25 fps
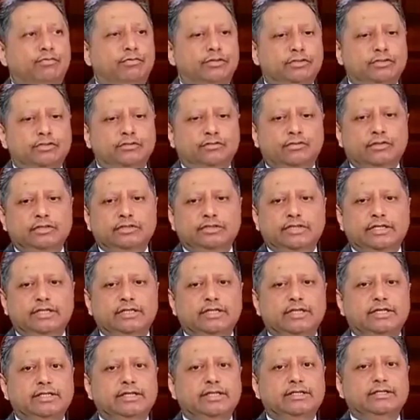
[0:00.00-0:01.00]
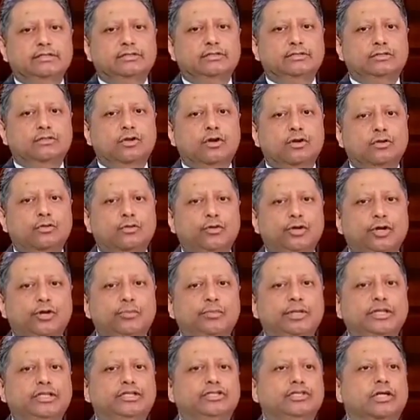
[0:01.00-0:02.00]
would first of all say that there's not going
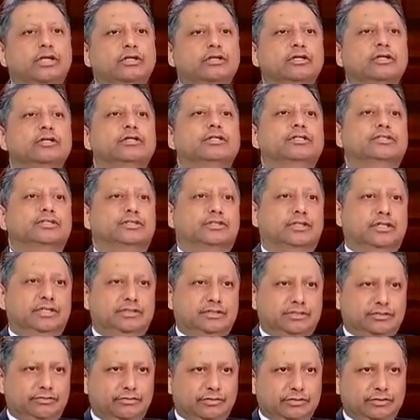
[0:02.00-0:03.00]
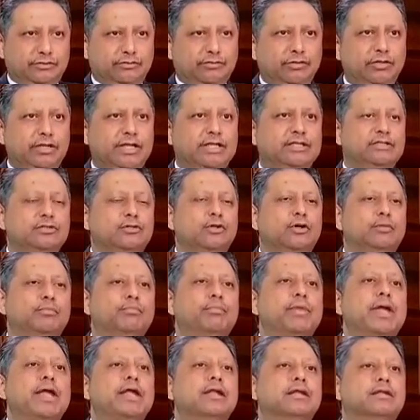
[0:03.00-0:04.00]
to be general distrust. First of all, let's
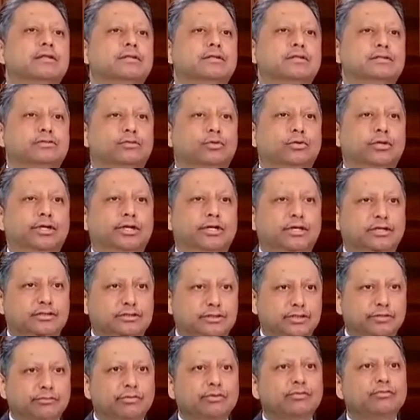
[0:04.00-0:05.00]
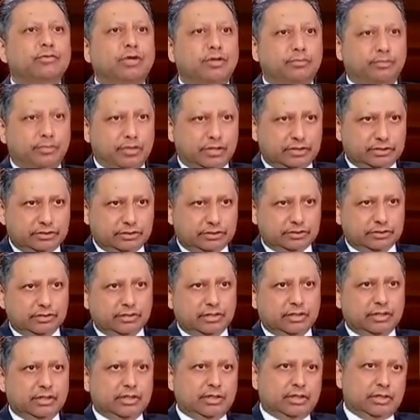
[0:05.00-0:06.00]
not paint this whole industry with one brush.
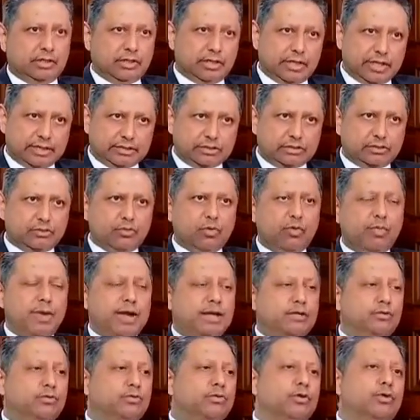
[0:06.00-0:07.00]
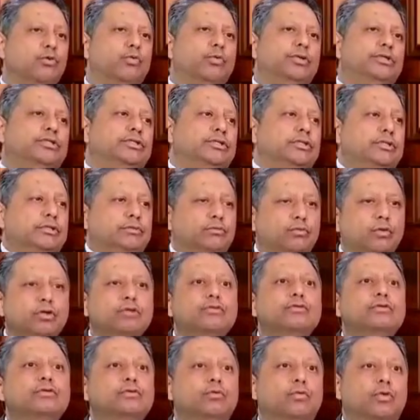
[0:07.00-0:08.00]
Let's go back to your question.
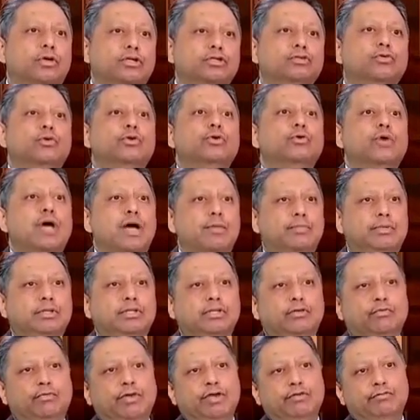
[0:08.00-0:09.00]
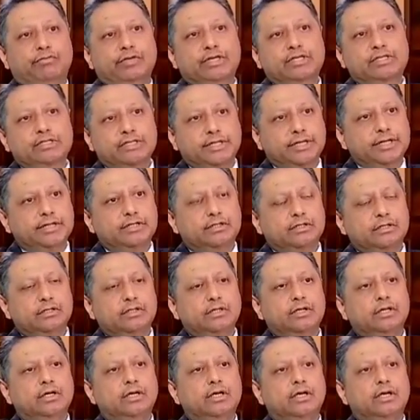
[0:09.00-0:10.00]
What is going to happen the way we see it?